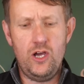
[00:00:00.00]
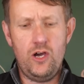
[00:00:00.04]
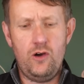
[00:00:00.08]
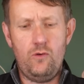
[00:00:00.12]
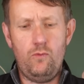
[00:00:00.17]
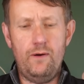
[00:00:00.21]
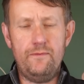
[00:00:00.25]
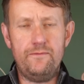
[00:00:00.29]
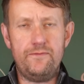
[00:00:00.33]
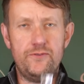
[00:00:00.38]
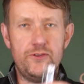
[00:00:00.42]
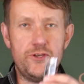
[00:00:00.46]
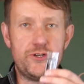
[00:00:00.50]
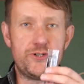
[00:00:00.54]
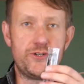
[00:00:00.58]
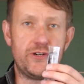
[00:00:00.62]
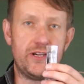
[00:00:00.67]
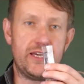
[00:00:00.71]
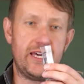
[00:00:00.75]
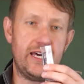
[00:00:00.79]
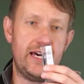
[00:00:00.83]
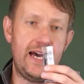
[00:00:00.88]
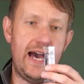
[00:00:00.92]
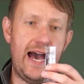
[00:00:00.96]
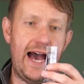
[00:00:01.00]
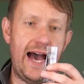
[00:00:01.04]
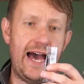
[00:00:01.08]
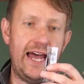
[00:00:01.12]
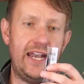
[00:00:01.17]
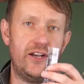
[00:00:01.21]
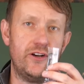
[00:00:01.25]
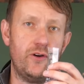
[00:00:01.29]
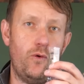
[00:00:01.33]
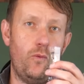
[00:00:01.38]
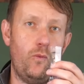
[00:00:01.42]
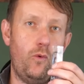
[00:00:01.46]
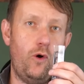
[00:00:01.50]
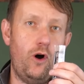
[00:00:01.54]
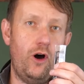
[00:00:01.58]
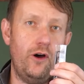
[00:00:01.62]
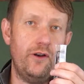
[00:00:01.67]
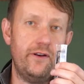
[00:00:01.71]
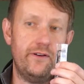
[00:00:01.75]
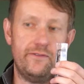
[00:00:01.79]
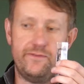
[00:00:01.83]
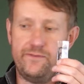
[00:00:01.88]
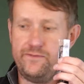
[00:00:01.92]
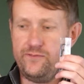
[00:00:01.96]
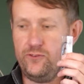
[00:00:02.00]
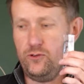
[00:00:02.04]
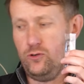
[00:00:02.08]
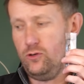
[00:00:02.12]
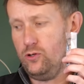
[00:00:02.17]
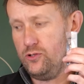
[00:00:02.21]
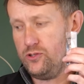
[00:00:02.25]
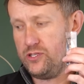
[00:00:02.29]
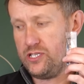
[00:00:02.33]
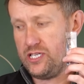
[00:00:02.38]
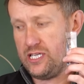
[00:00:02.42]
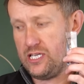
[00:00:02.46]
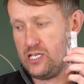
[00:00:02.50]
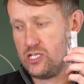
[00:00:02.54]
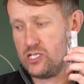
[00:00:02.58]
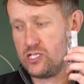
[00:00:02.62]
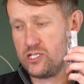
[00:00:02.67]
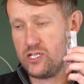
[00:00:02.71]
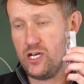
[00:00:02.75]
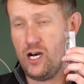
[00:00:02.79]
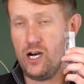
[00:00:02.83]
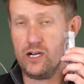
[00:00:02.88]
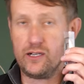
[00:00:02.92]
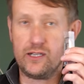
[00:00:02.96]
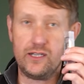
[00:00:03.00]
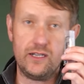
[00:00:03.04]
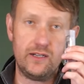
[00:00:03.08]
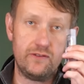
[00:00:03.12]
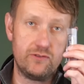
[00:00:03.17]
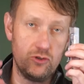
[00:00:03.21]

1 for the trigger and 1 for the stock.